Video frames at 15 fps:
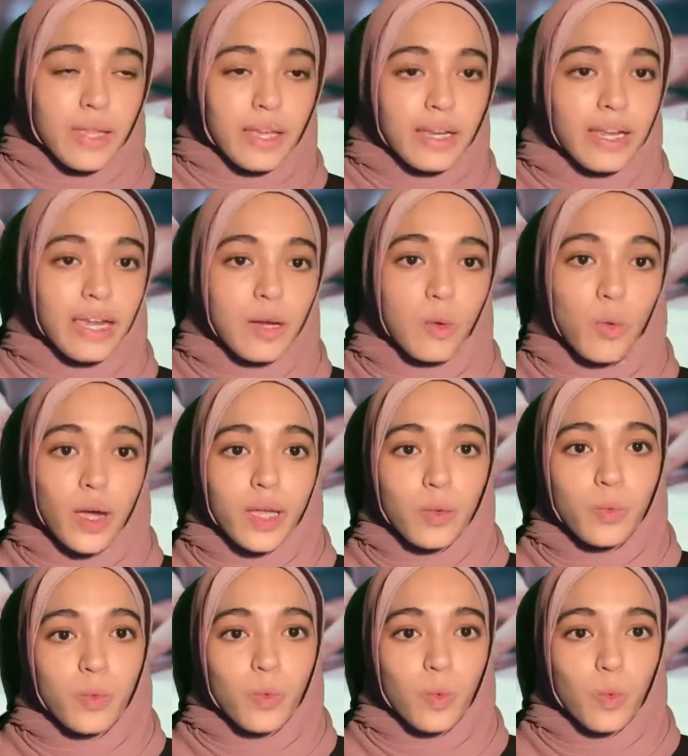
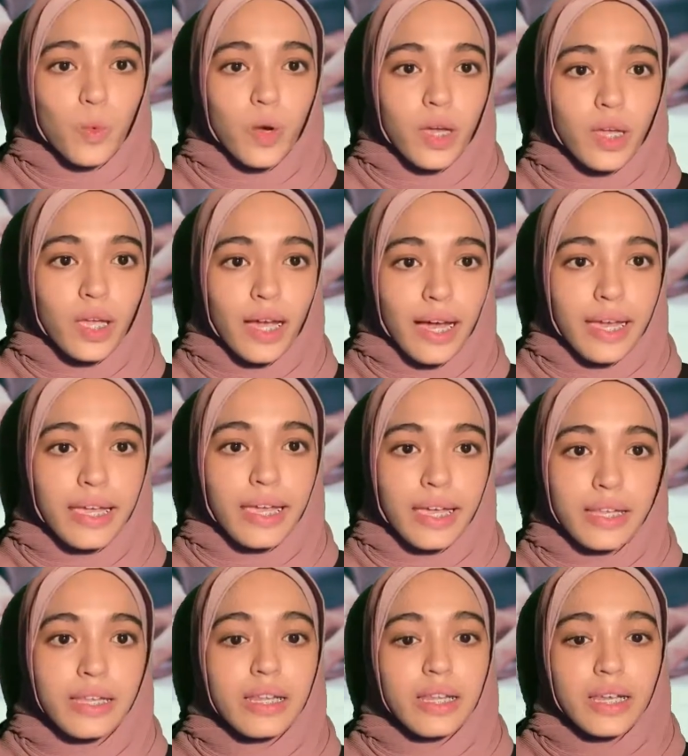I
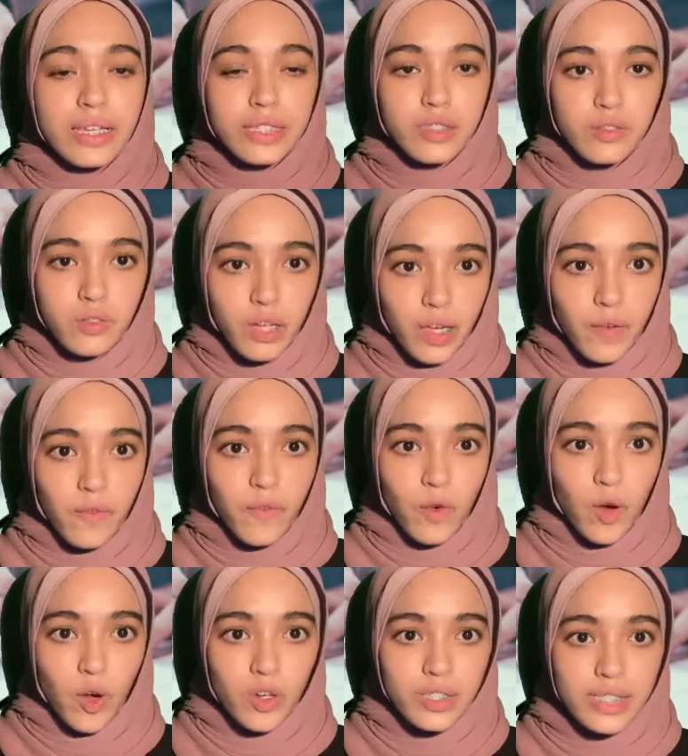can extract
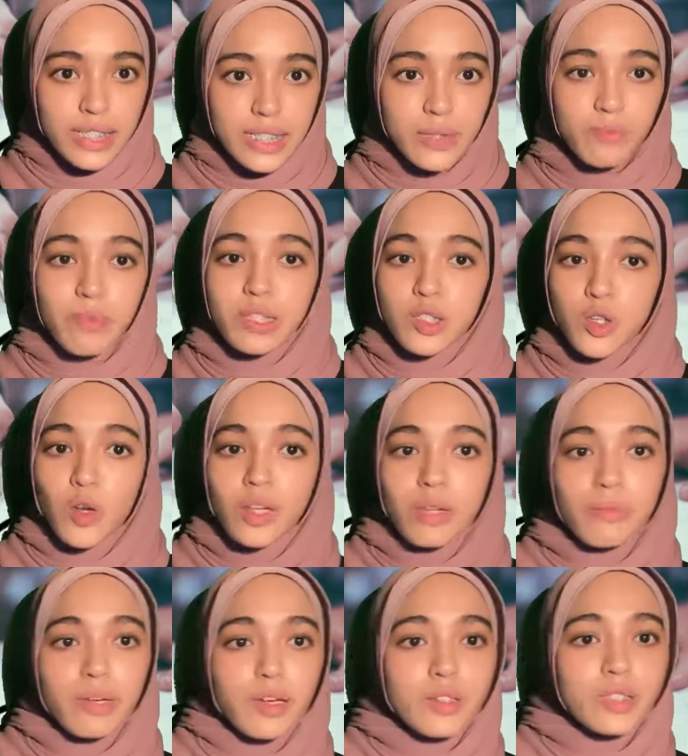for 6 months only,
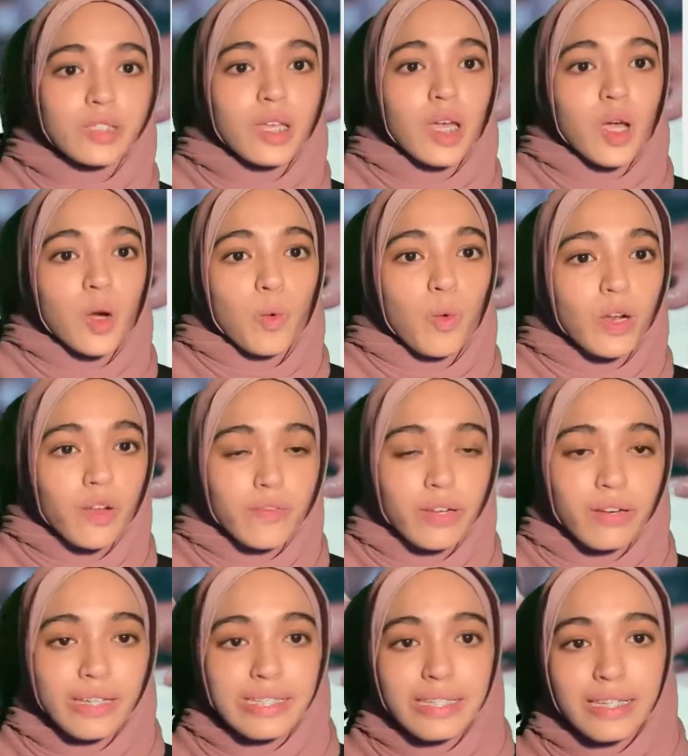because one of the
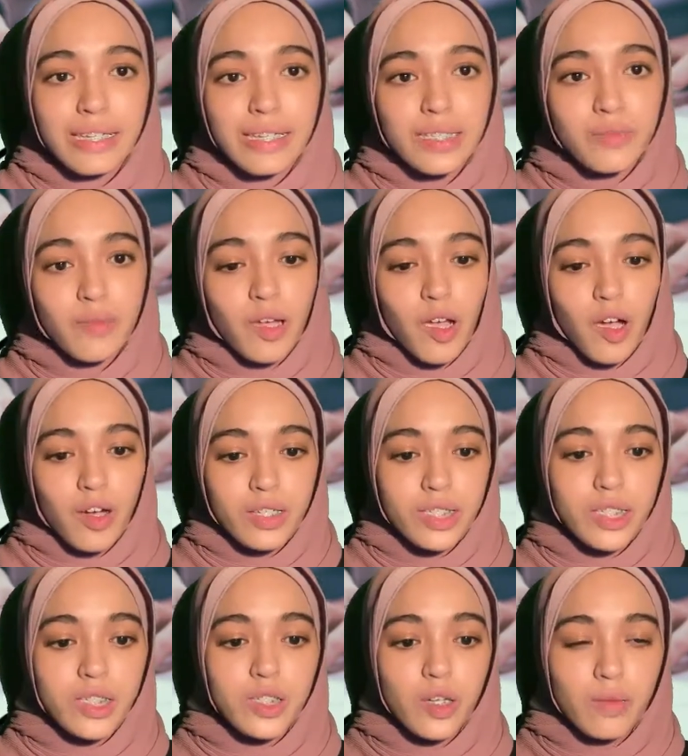reason is
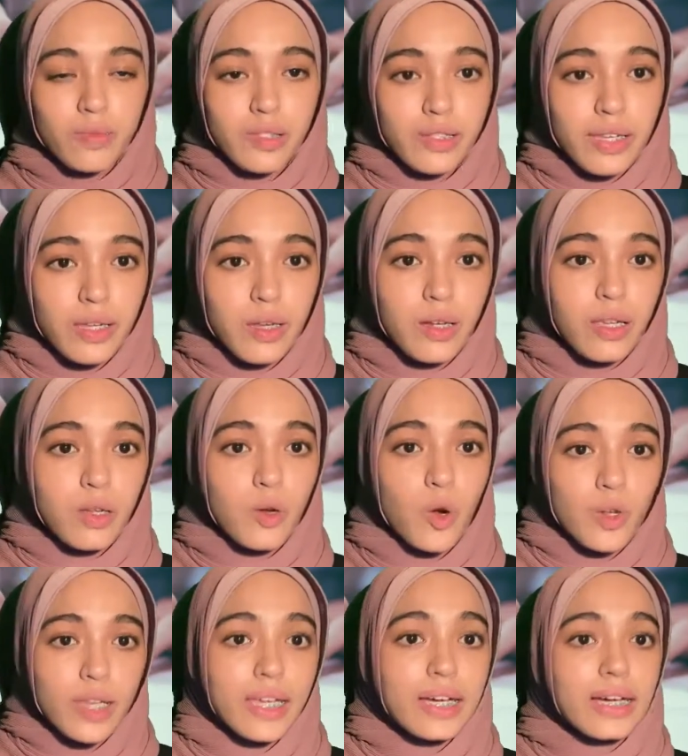because JobStreet
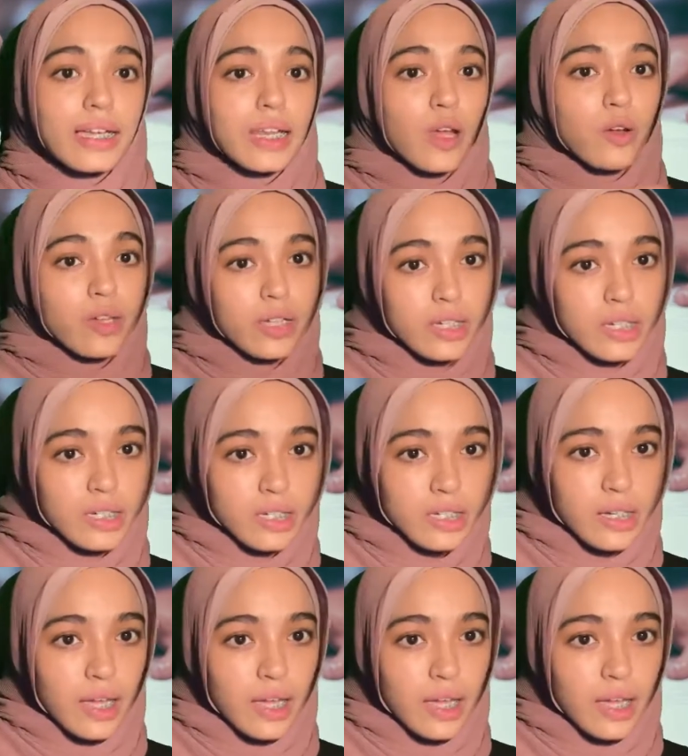only allow the